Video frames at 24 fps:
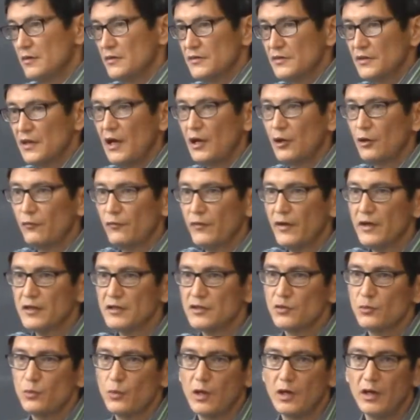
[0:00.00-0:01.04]
Sine of x,
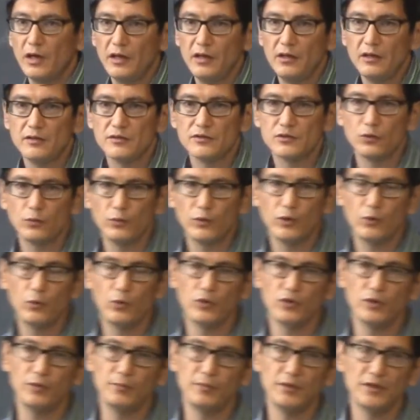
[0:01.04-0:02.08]
y. So we're
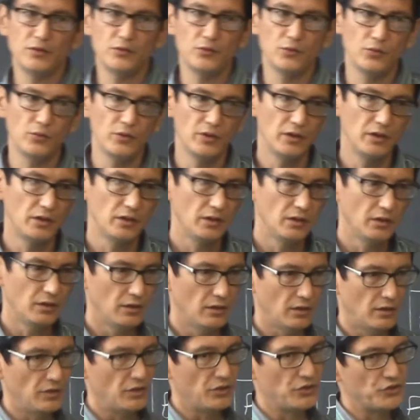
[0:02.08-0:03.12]
going to be doing
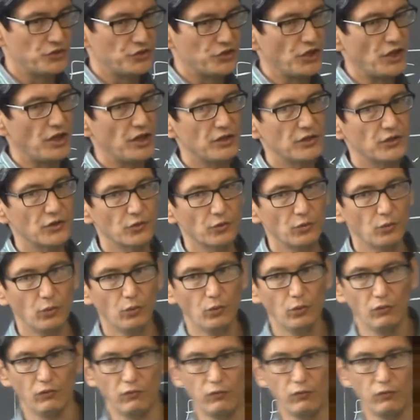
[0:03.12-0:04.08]
chain rule